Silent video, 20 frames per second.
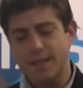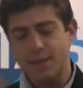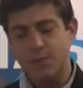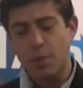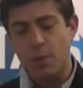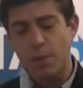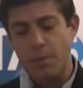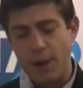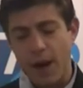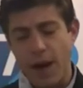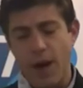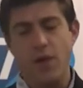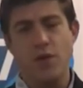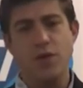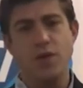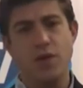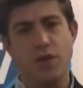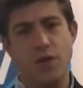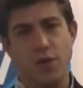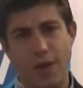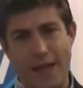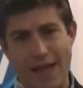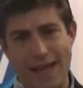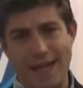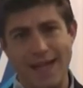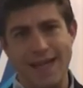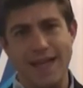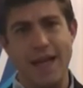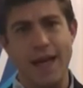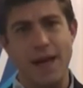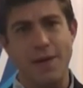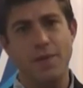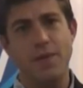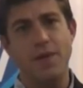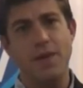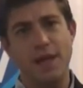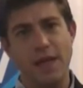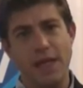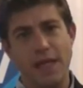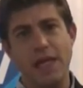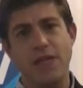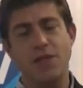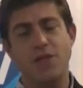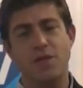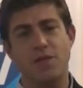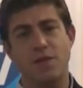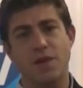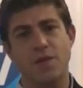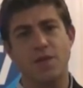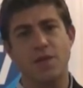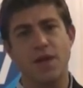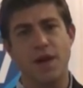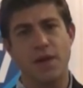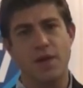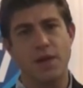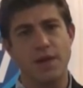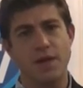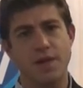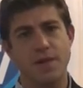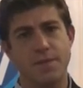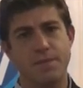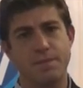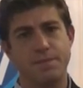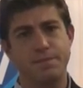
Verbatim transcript: prepares you in depth in each of those areas.